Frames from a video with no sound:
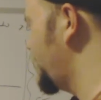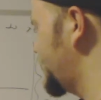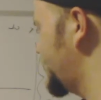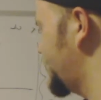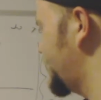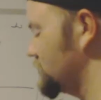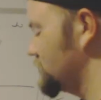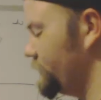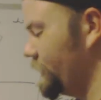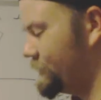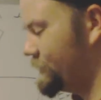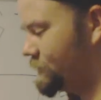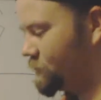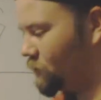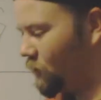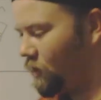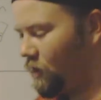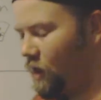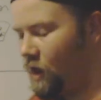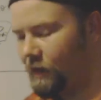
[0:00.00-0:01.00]
registers, because it's
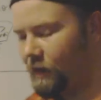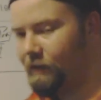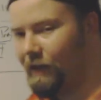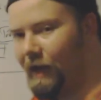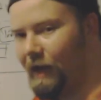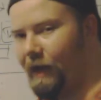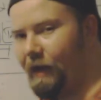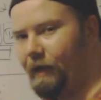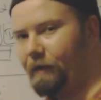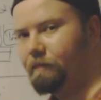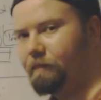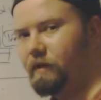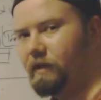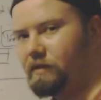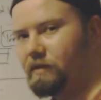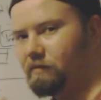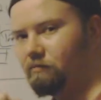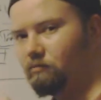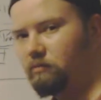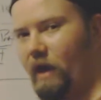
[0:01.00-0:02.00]
all on die.
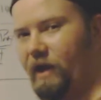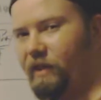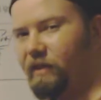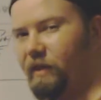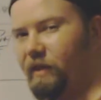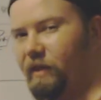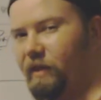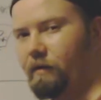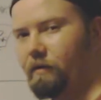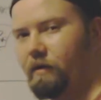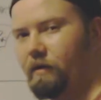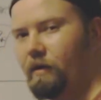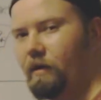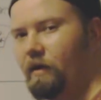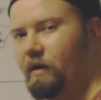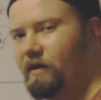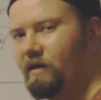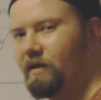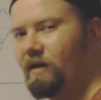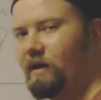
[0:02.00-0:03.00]
It's right there.
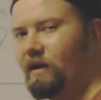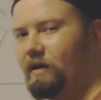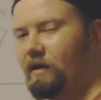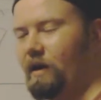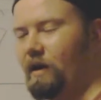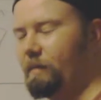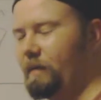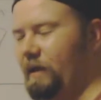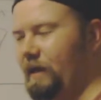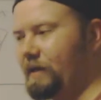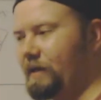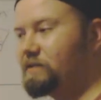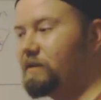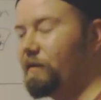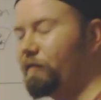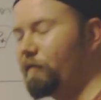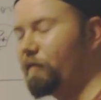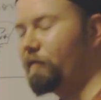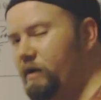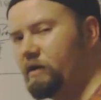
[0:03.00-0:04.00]
I mean, it's
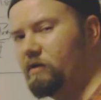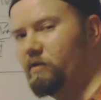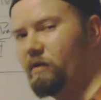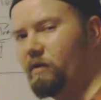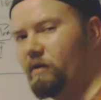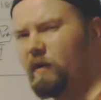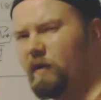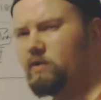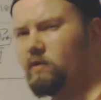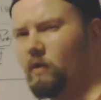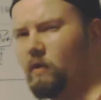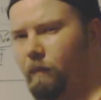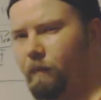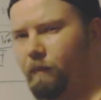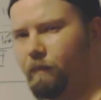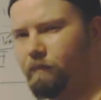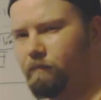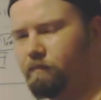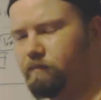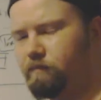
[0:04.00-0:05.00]
different when you're doing virtual
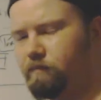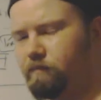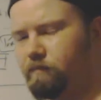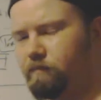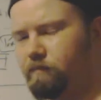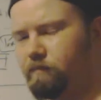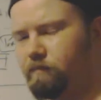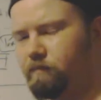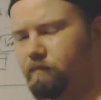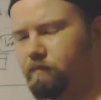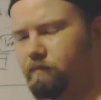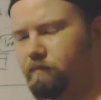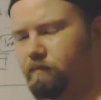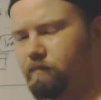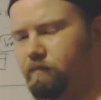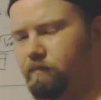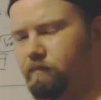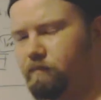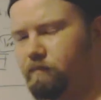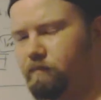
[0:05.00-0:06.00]
processes
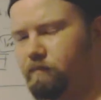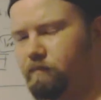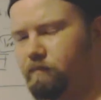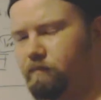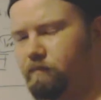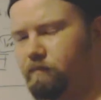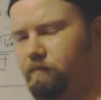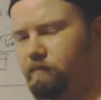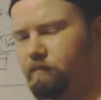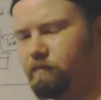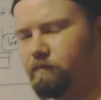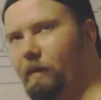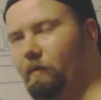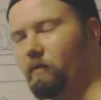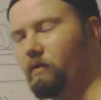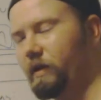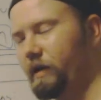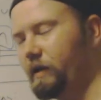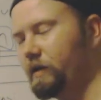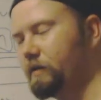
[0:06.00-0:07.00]
and virtual
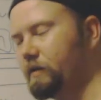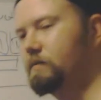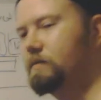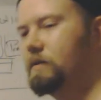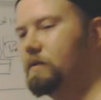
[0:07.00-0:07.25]
memory.